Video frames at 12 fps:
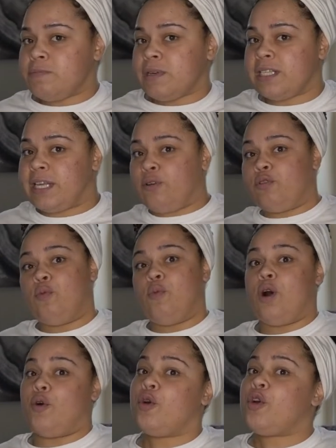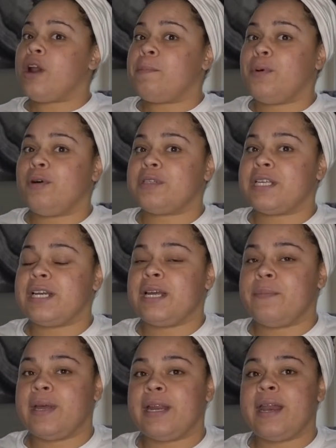because I don't know what order I'm posting
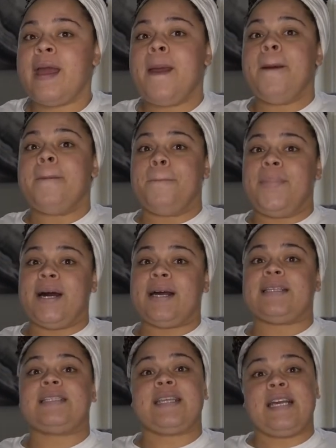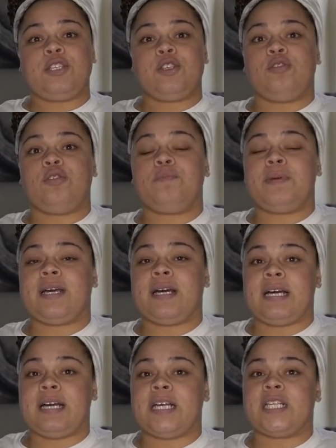them in. But stay tuned
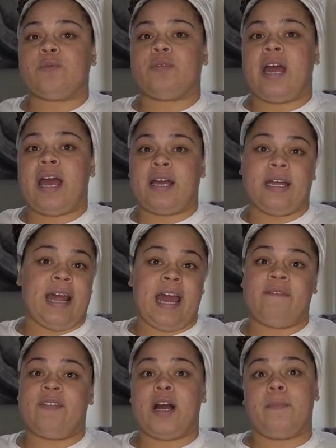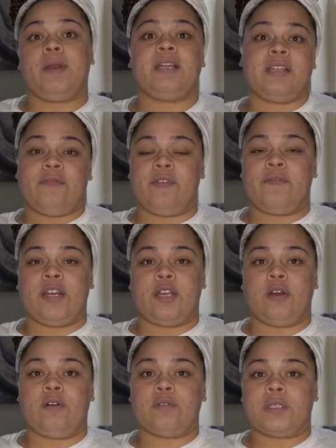because we're going to have a couple of different
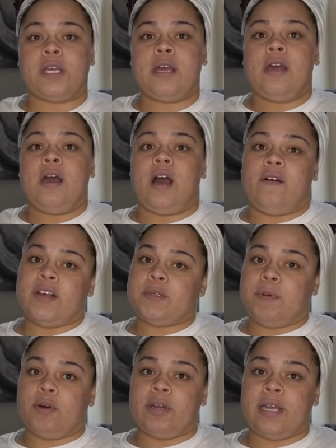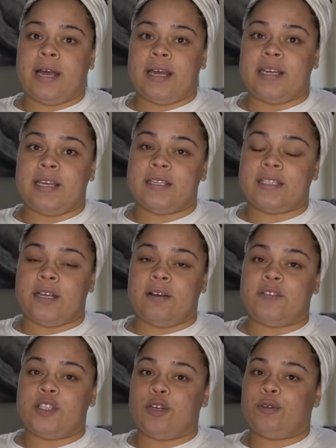videos of us building IKEA
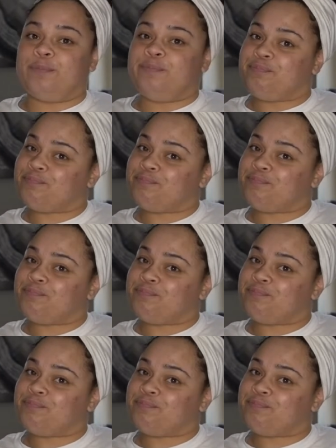stuff. So